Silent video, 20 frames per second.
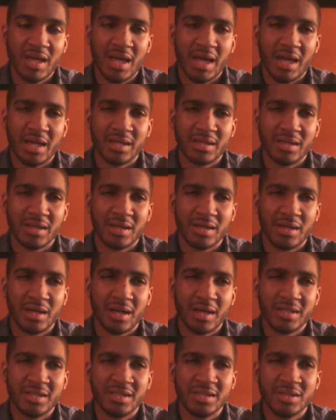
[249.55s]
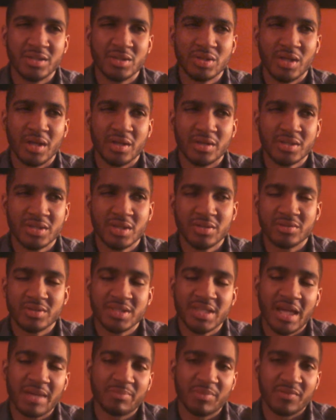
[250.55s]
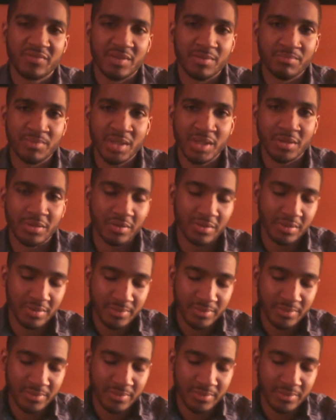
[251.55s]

and a certain type of demeanor.